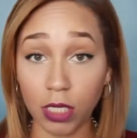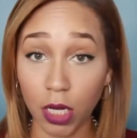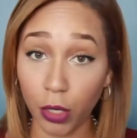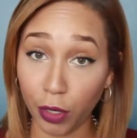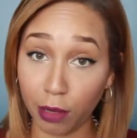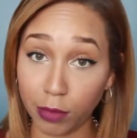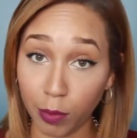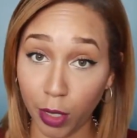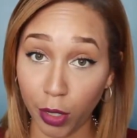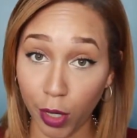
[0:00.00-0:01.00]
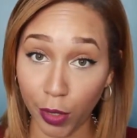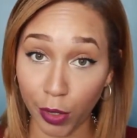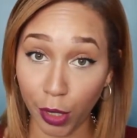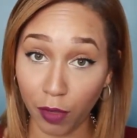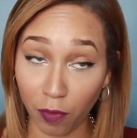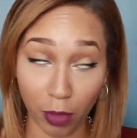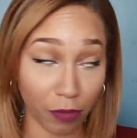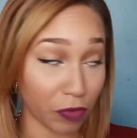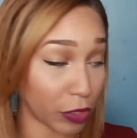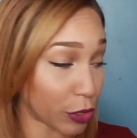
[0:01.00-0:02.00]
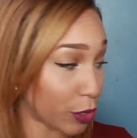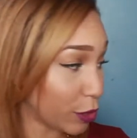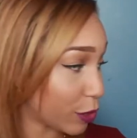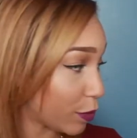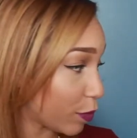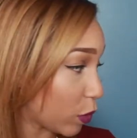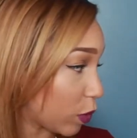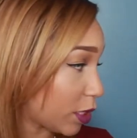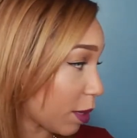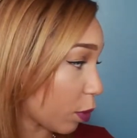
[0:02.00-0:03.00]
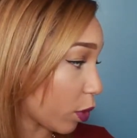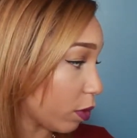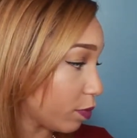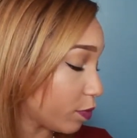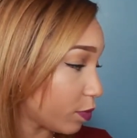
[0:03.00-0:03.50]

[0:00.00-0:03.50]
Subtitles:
And here comes my daughter to give me a visit. What's up, girl?